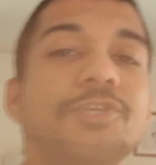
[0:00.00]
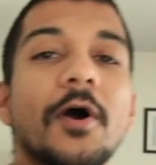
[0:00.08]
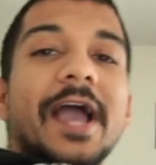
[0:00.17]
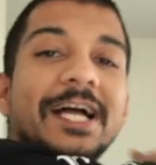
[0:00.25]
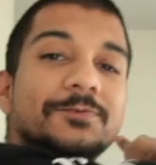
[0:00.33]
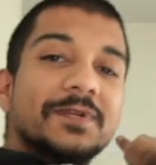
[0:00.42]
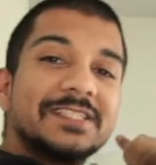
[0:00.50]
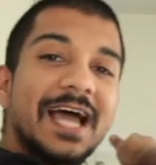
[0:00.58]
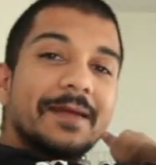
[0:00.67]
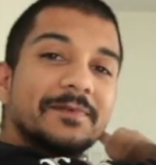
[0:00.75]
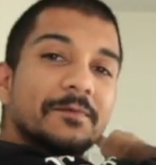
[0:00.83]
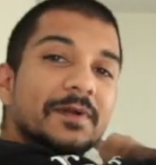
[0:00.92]
Yo guys, what is
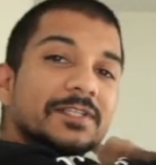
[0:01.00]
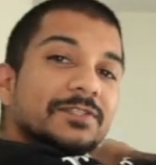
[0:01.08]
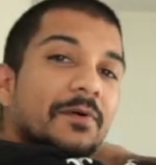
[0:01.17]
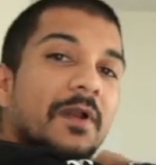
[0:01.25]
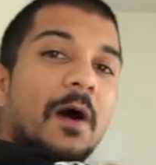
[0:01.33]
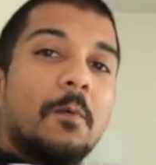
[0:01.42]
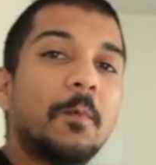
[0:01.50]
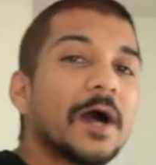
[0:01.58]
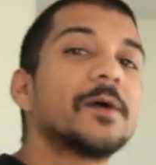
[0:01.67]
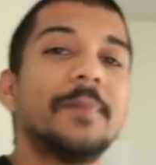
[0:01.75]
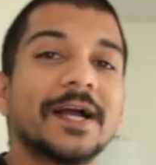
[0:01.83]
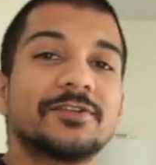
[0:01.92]
happening? What is going on?
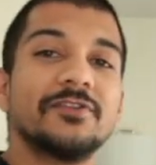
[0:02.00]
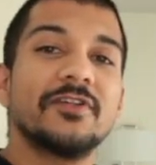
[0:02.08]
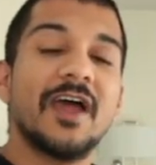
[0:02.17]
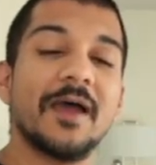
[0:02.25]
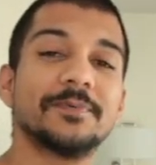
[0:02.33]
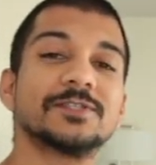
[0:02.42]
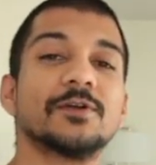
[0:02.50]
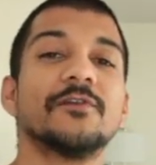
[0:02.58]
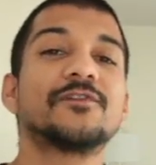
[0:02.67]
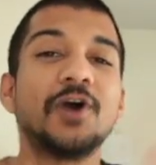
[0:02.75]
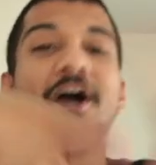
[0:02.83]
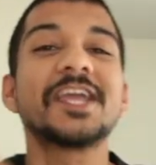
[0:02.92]
Welcome back to another episode
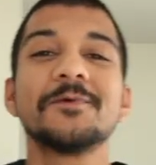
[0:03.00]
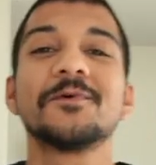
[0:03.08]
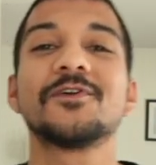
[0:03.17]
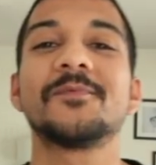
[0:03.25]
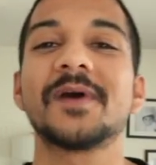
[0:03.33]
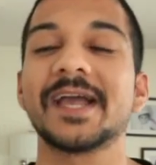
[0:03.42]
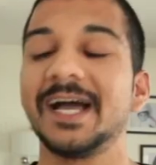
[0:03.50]
of Cooking with Omar.